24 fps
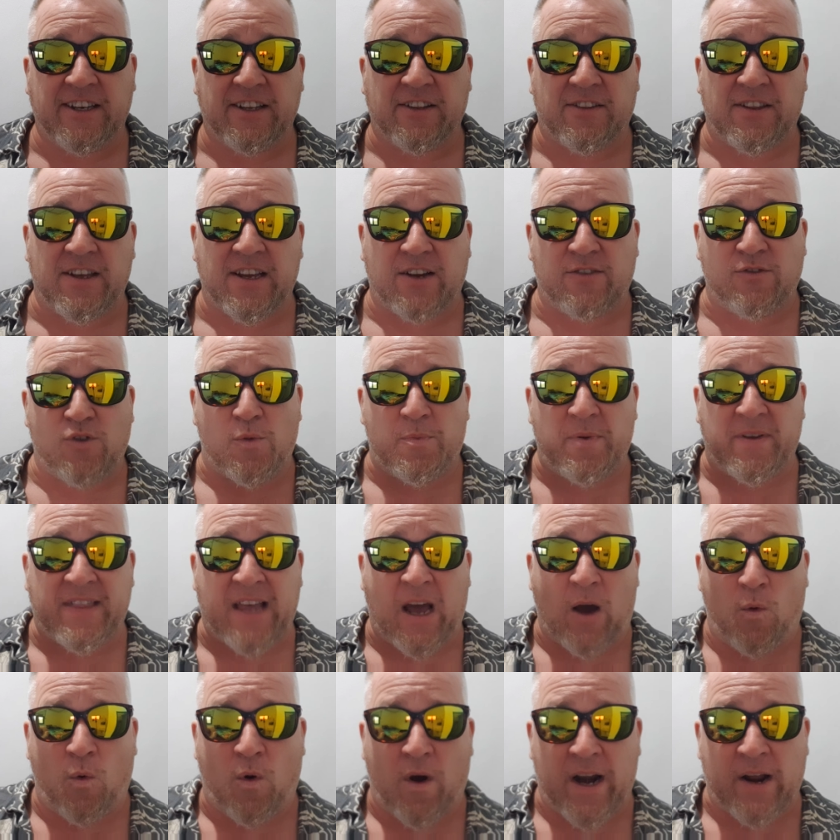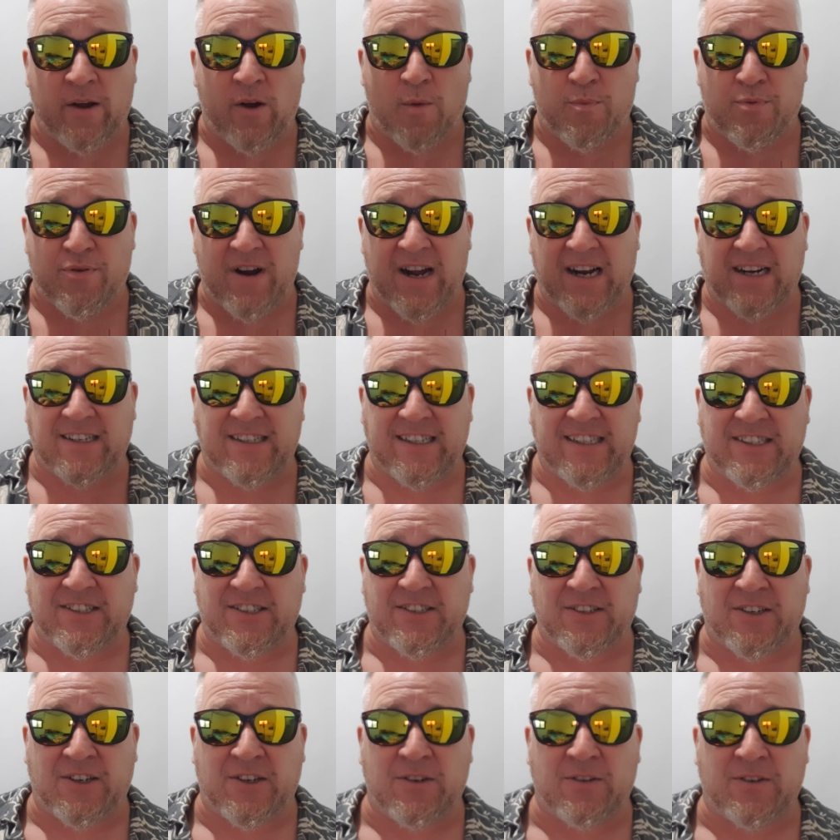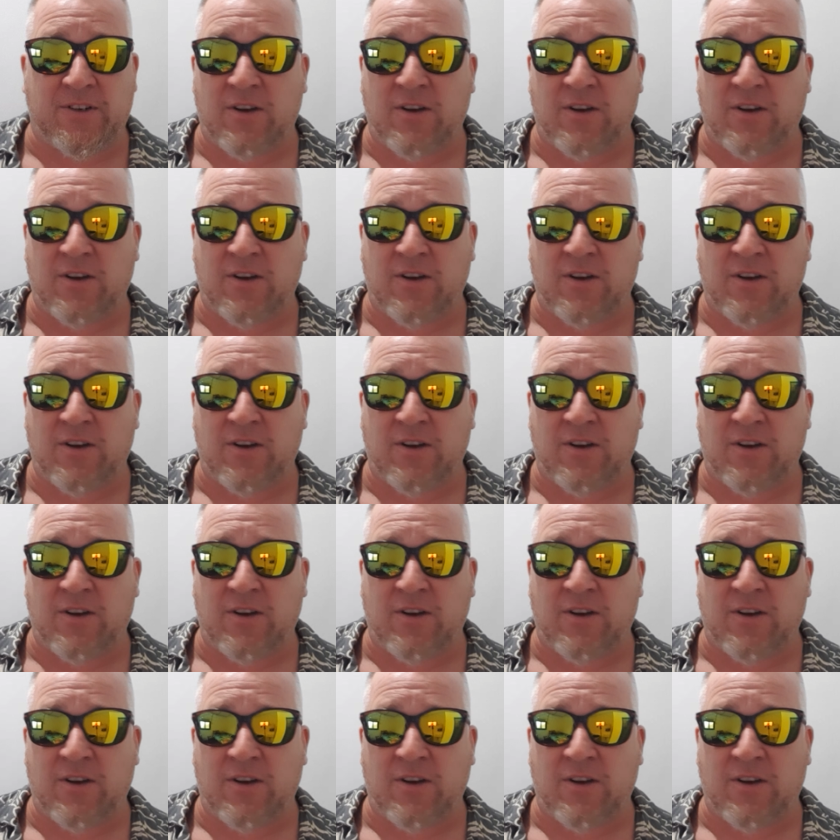think of up in that one hour practice, you know,